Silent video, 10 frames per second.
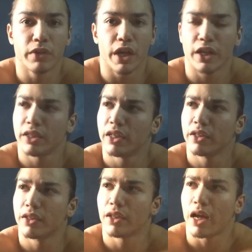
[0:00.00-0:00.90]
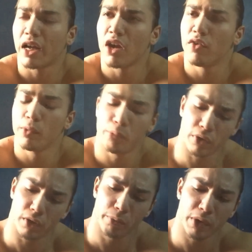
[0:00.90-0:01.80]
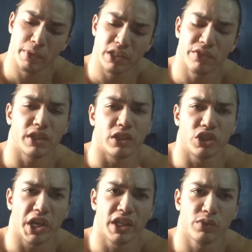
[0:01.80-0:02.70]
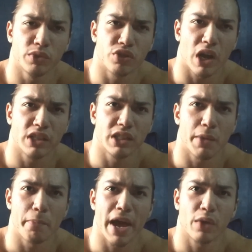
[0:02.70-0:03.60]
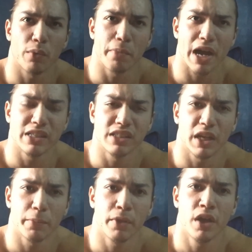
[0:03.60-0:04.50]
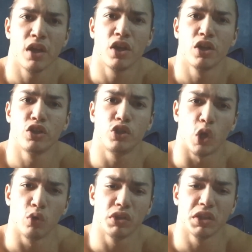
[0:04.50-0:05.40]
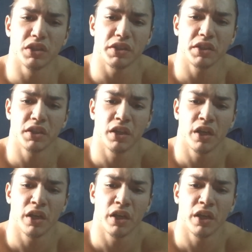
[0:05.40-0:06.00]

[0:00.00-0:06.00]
And I think I covered pretty much everything. Chest with tricep, back with bicep, shoulders,